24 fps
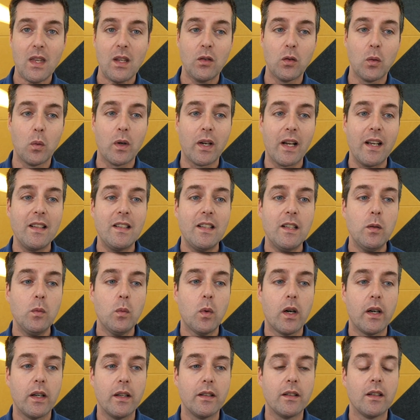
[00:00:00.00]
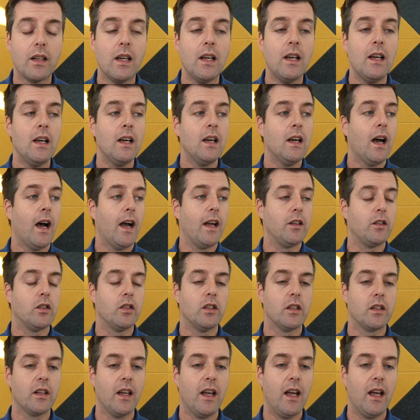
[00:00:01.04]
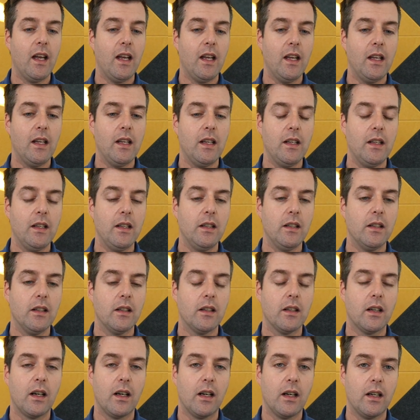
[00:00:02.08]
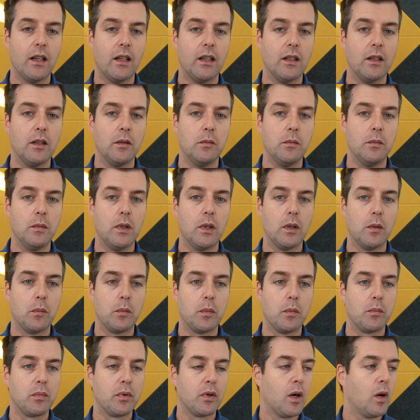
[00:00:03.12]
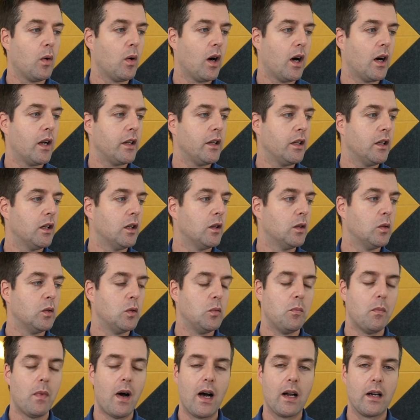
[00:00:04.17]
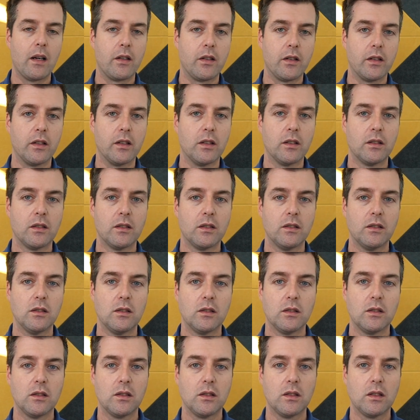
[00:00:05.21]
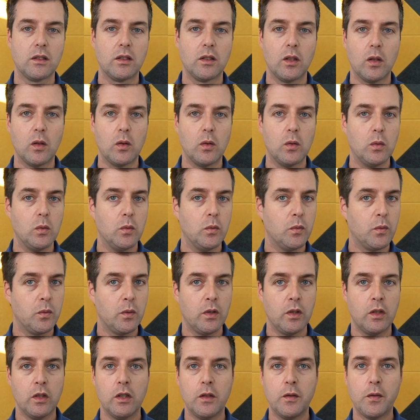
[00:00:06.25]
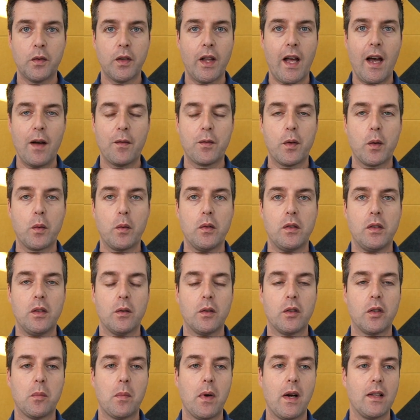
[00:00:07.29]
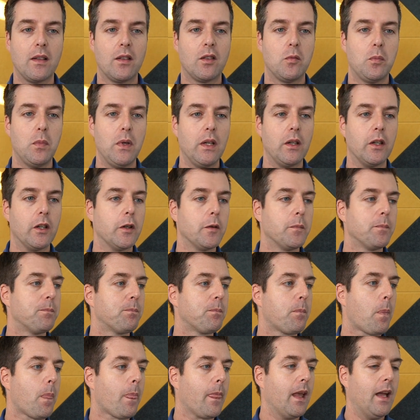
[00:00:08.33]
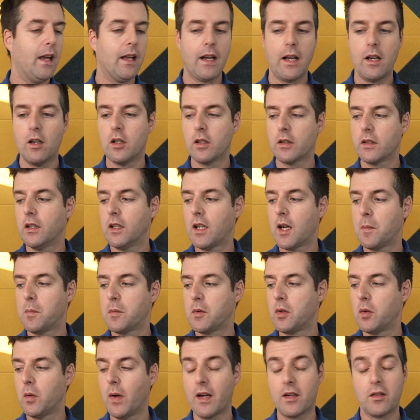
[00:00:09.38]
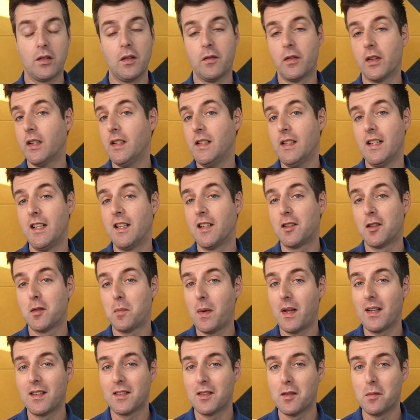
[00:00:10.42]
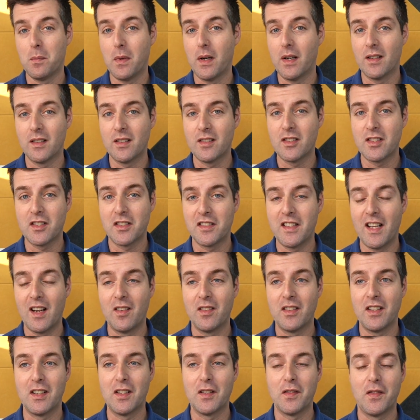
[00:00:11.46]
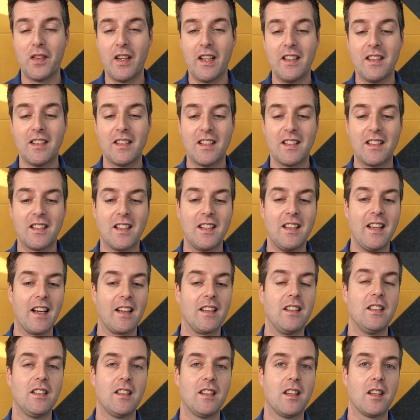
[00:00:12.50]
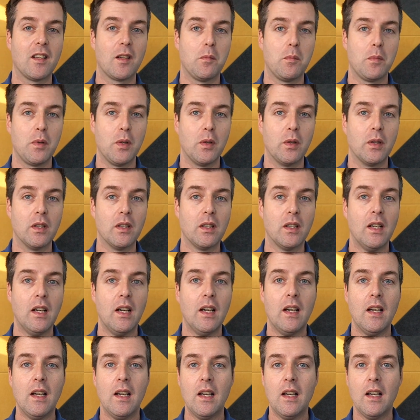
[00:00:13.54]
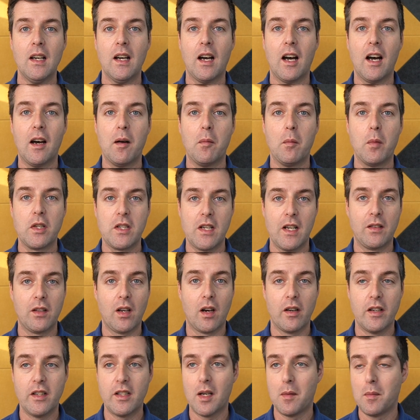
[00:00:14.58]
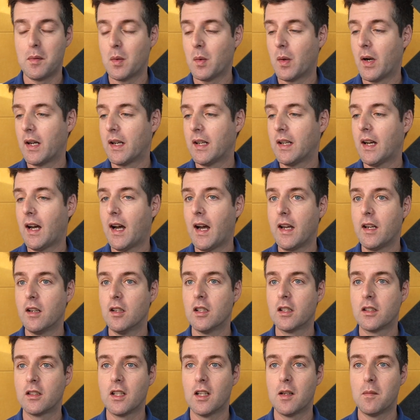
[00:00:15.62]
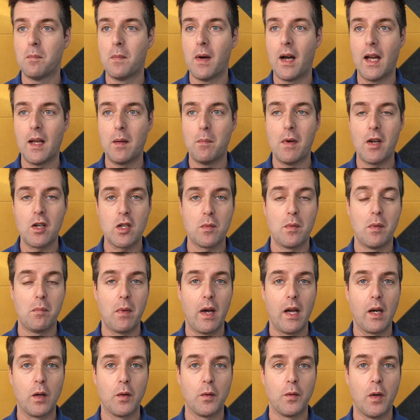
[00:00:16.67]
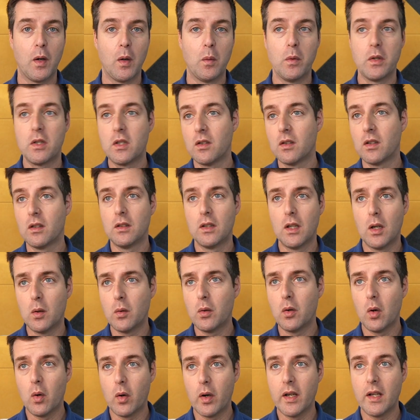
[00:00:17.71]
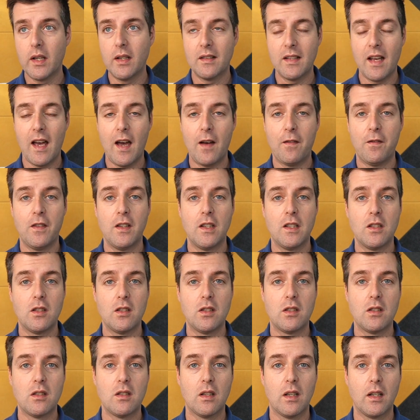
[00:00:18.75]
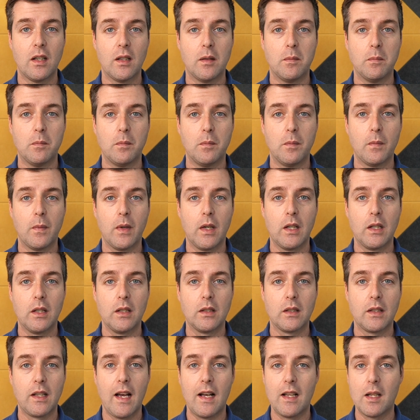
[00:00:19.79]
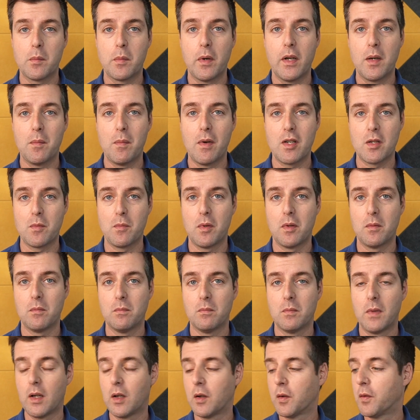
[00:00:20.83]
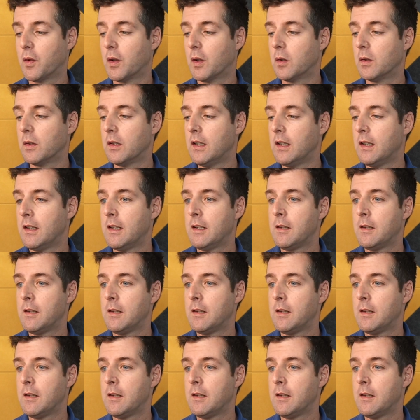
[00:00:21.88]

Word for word: So what I did was I took a, uh, a Pro Audio monitor, so good flat frequency response speaker, and I hooked it up to actually a very inexpensive Behringer sound interface that's connected to the computer um, which has REW on it, I hooked up my measurement microphone, which is a low noise, half inch um, uh, calibrated measurement microphone.